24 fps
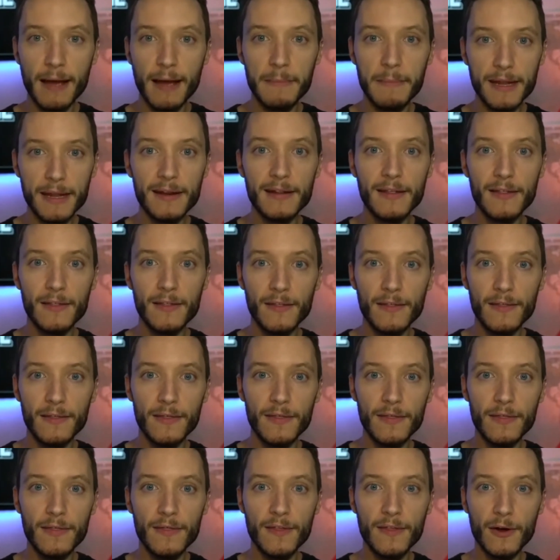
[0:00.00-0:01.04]
I mean,
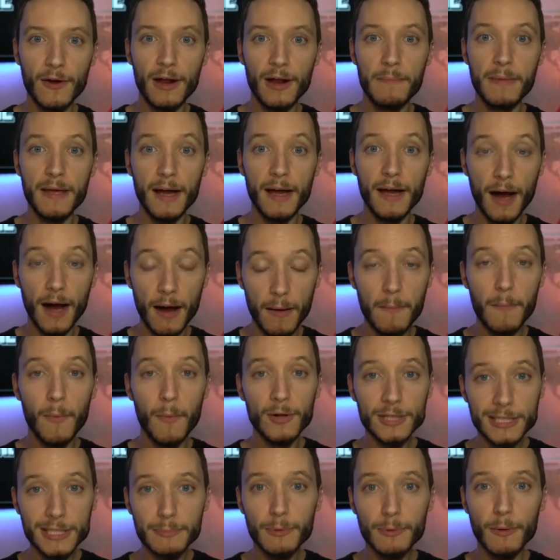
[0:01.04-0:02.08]
there can be
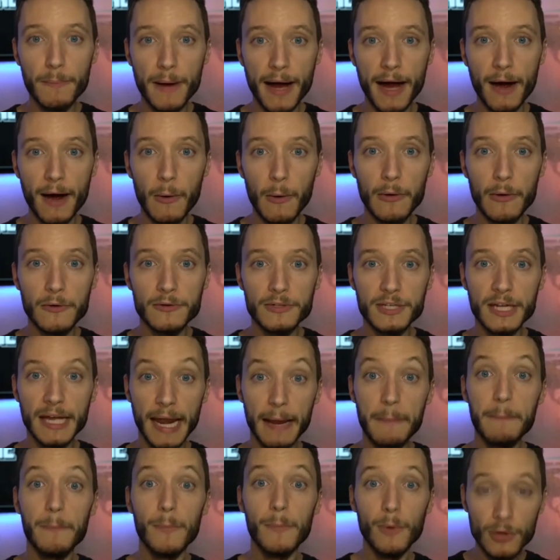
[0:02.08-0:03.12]
multiple powers in
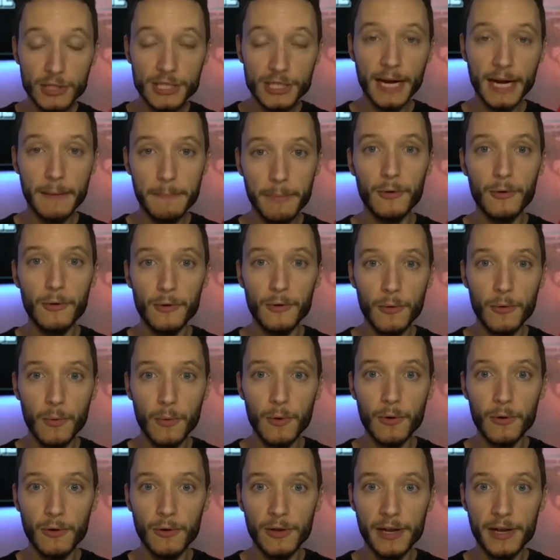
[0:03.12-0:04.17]
a multipolar
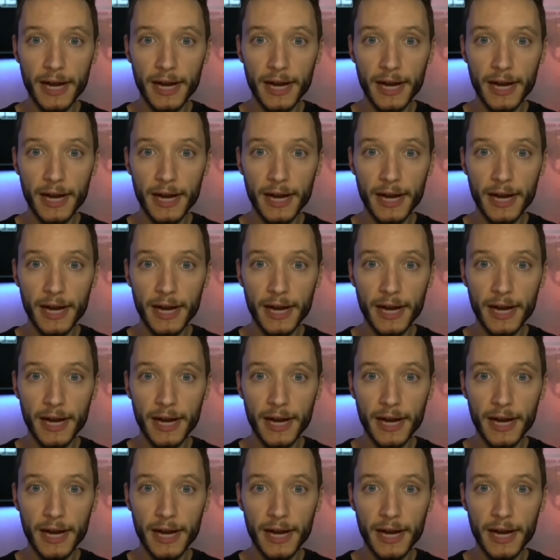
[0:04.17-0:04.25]
world.